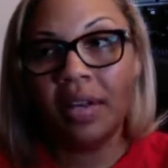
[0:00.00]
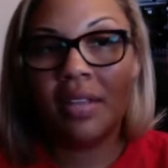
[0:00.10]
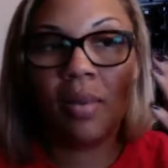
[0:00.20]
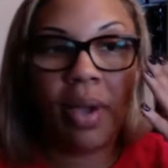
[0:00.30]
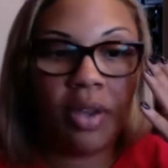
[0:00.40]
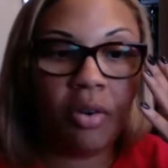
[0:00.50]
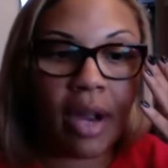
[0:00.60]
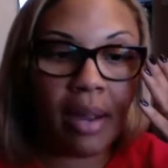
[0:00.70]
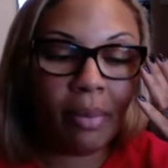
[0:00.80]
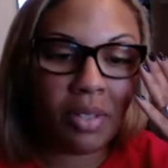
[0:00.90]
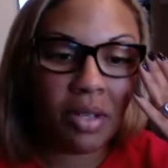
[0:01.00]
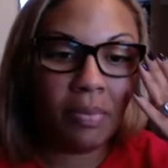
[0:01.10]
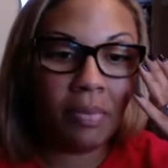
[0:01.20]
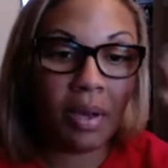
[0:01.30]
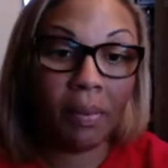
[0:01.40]
That way you are able to
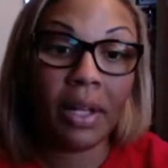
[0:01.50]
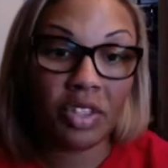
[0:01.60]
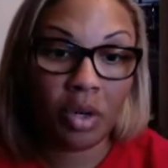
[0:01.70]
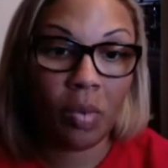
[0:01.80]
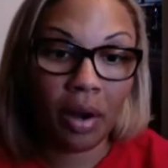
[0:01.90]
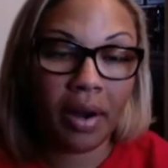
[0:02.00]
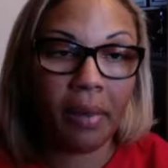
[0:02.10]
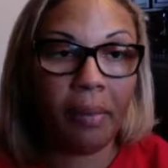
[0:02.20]
complete your work.